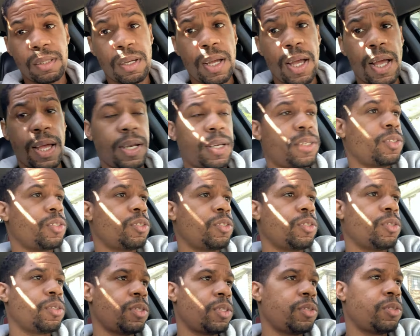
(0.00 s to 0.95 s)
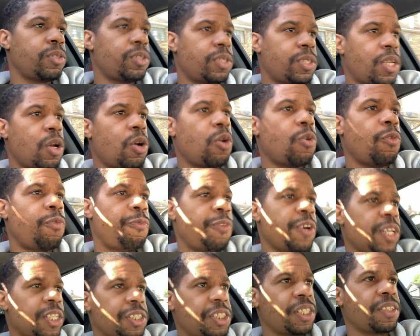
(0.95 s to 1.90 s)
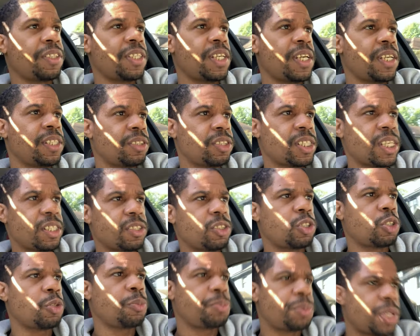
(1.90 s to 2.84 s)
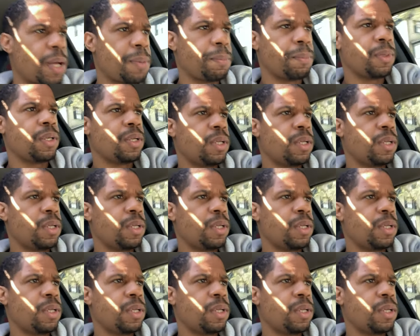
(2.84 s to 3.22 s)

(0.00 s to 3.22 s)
I'm still finishing things, getting souped up.